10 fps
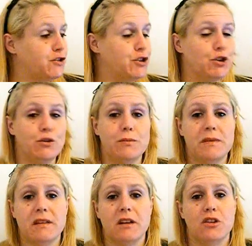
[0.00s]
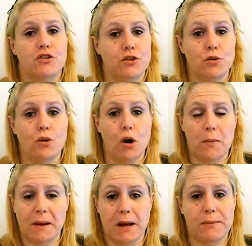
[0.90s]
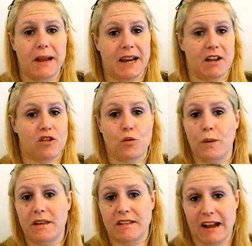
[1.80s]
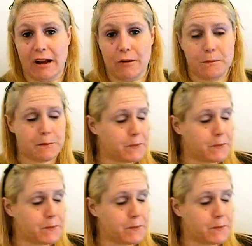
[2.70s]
tubes do open up and get squeezed out.